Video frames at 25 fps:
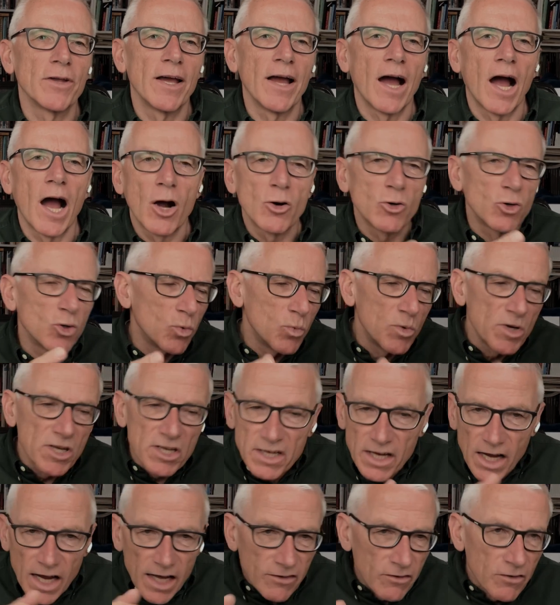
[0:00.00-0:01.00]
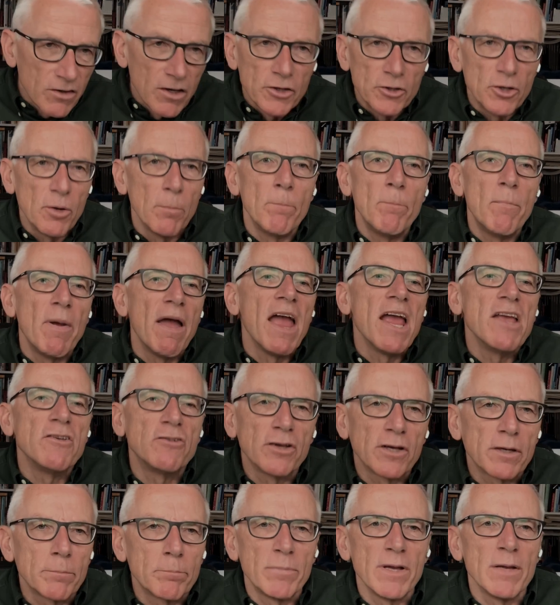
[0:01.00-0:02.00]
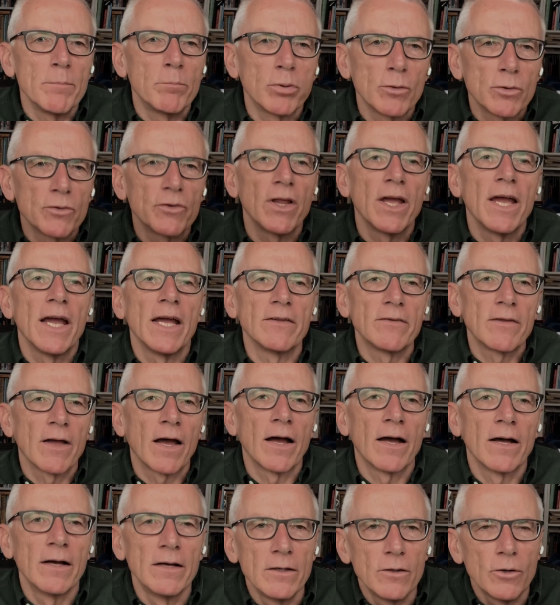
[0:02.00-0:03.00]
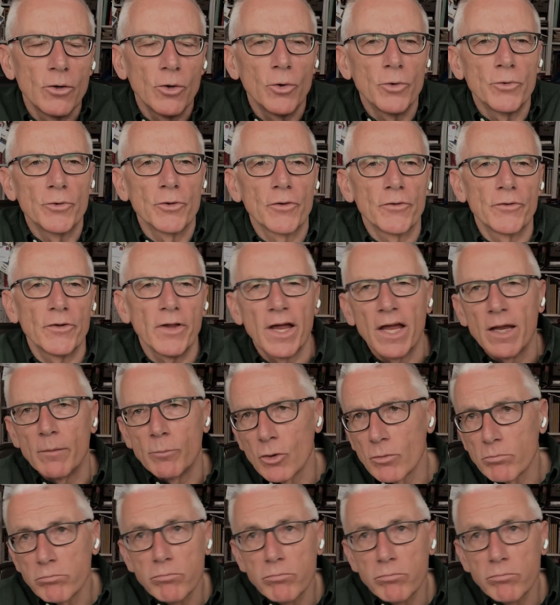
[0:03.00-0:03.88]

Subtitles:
How do we get the basic people data on the table?